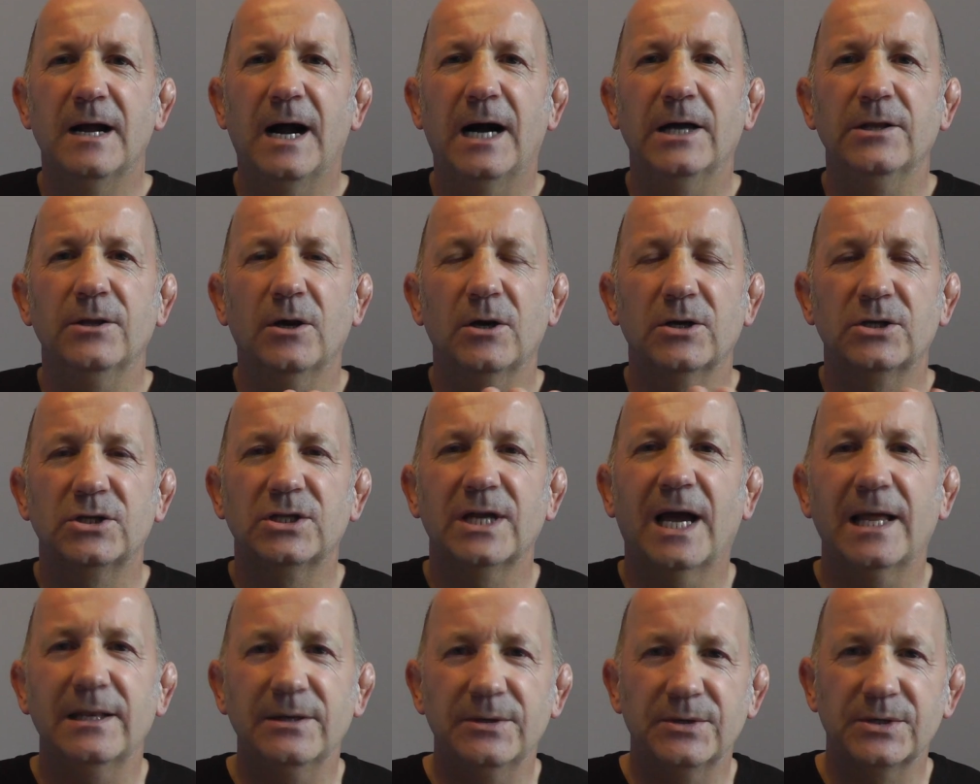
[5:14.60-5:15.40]
and I
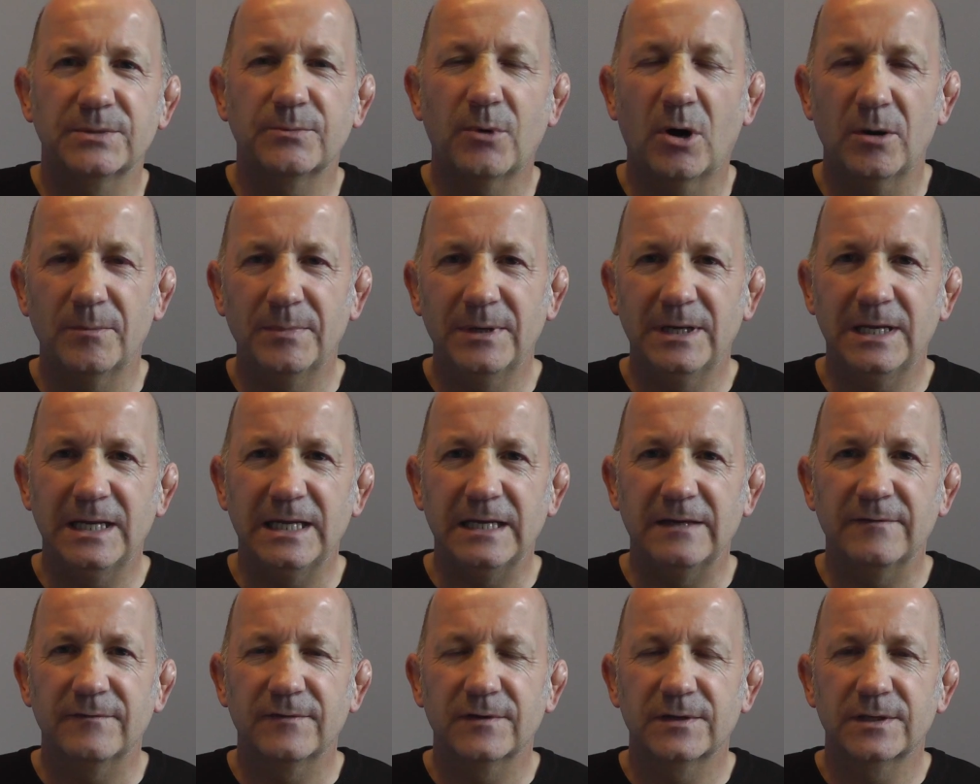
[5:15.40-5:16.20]
challenge my
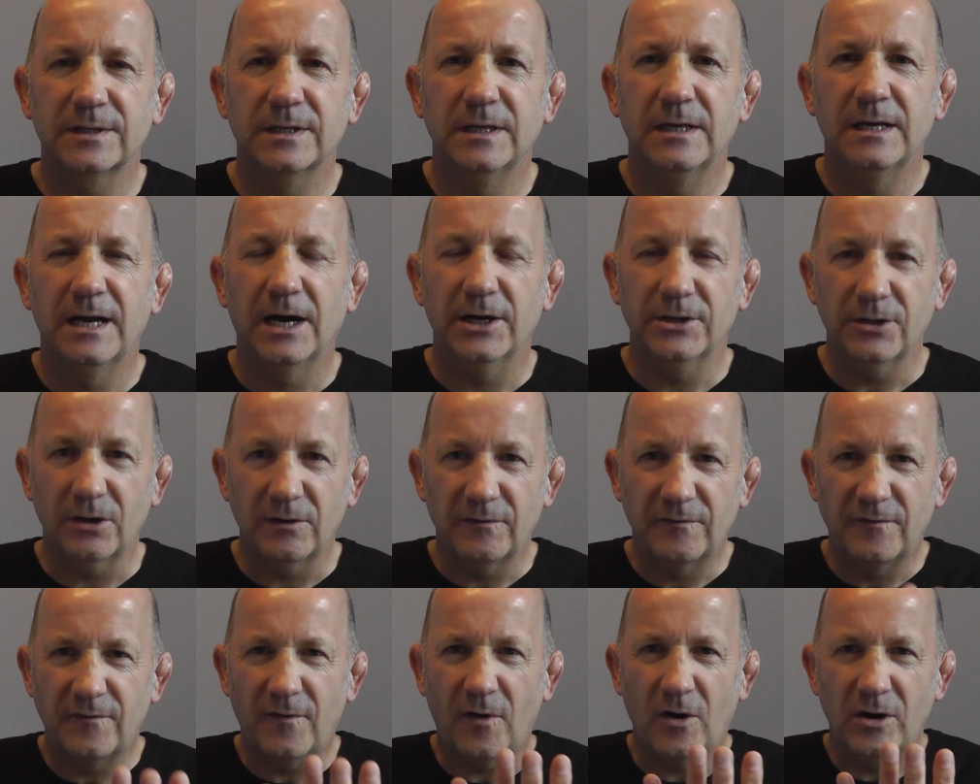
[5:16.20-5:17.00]
beliefs and I
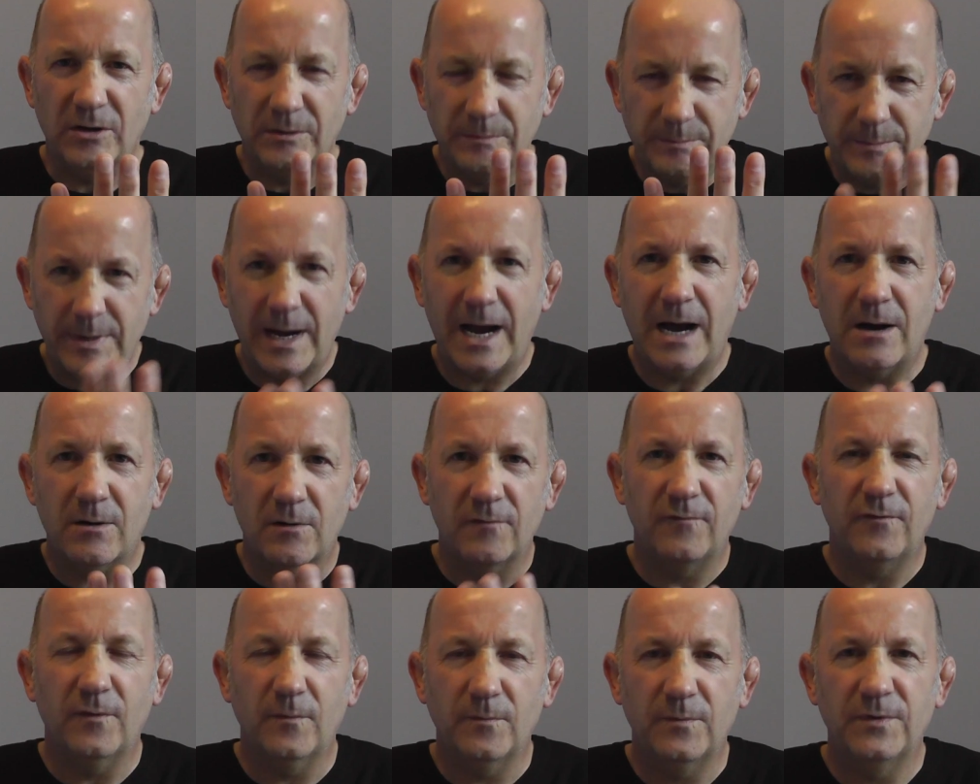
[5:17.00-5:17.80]
find
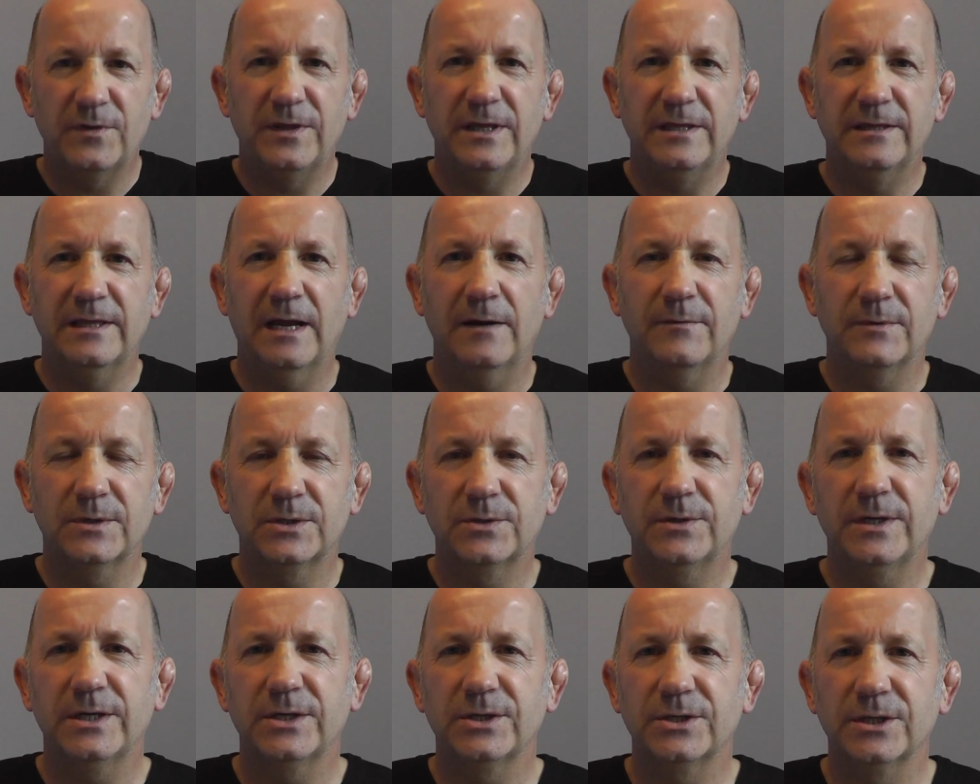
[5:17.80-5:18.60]
power from within that
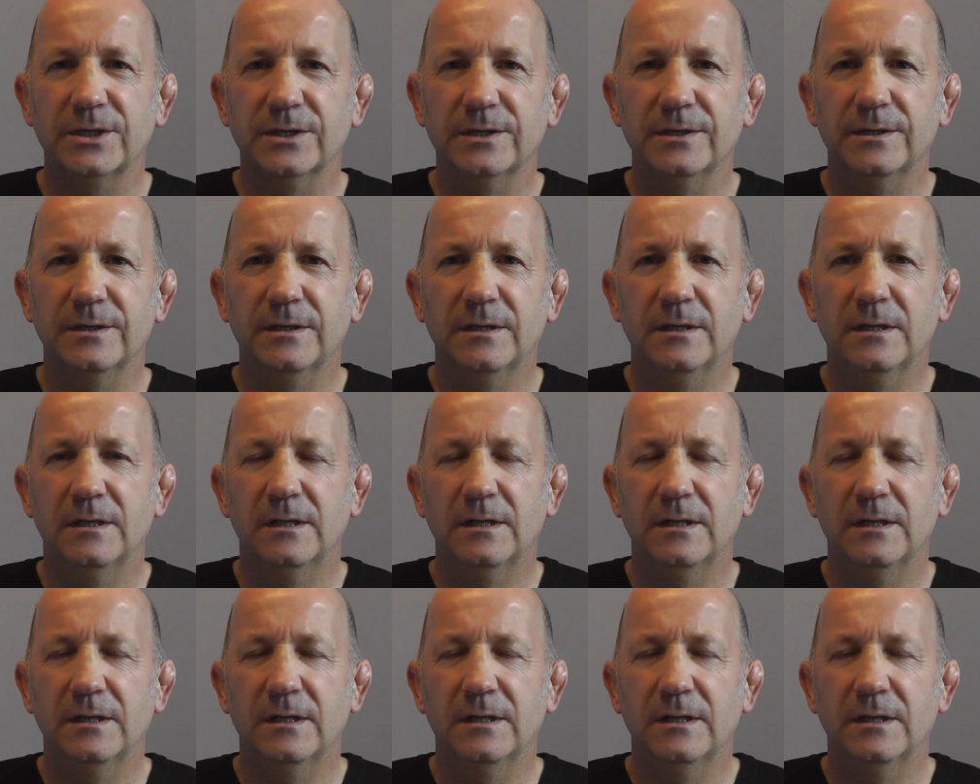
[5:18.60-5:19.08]
restriction.